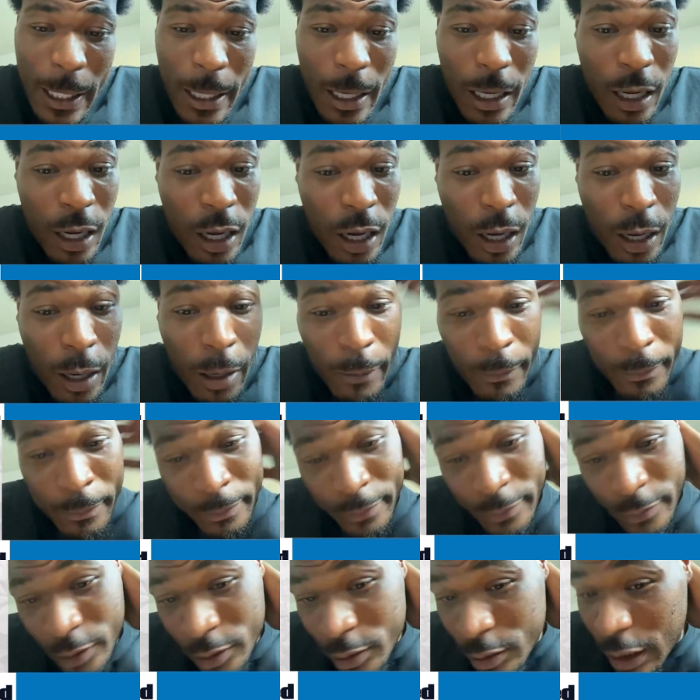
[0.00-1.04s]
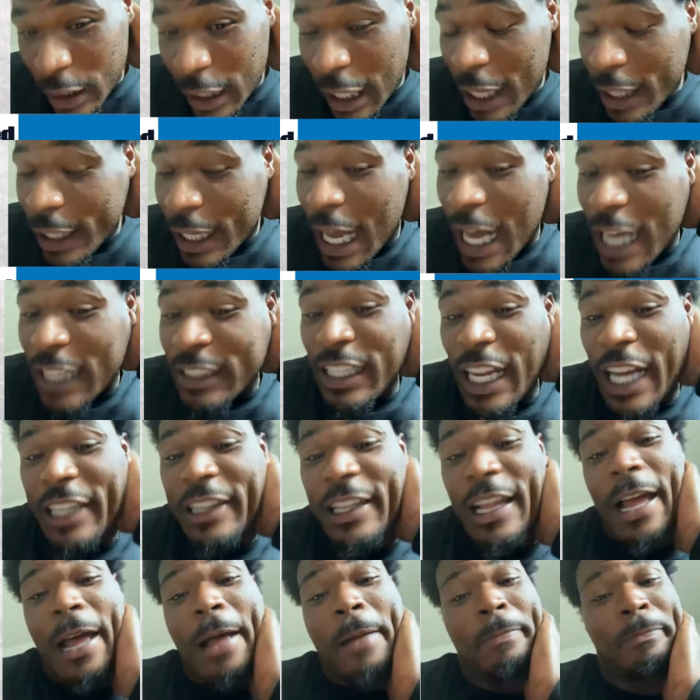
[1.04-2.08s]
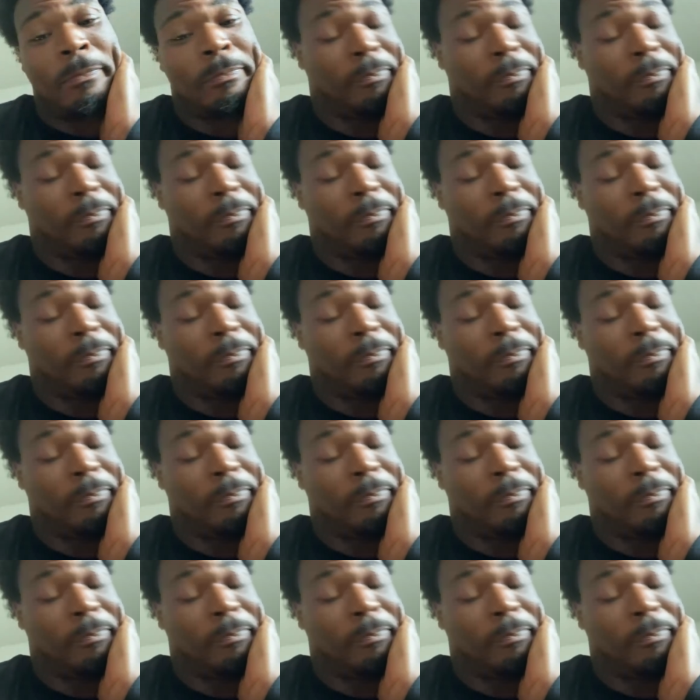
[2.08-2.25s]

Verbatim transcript: Um, mm-hmm. so a lot guys like that.